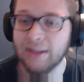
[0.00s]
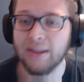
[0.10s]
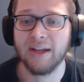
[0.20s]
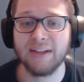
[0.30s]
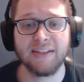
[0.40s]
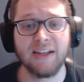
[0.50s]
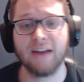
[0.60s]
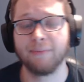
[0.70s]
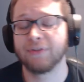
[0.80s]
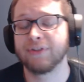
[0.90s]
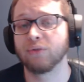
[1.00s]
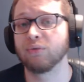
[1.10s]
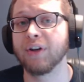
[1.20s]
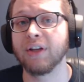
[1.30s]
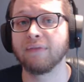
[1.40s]
Like I said, I've been still
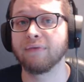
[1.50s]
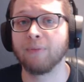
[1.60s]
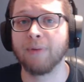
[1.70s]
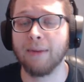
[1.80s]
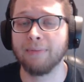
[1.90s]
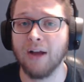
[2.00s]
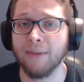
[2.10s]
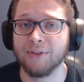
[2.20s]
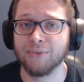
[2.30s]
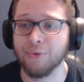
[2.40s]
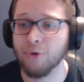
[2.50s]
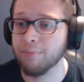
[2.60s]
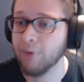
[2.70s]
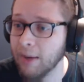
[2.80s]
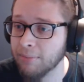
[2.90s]
running in full pop lobbies with no
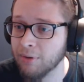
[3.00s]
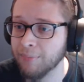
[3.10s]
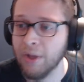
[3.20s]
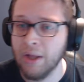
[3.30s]
problem.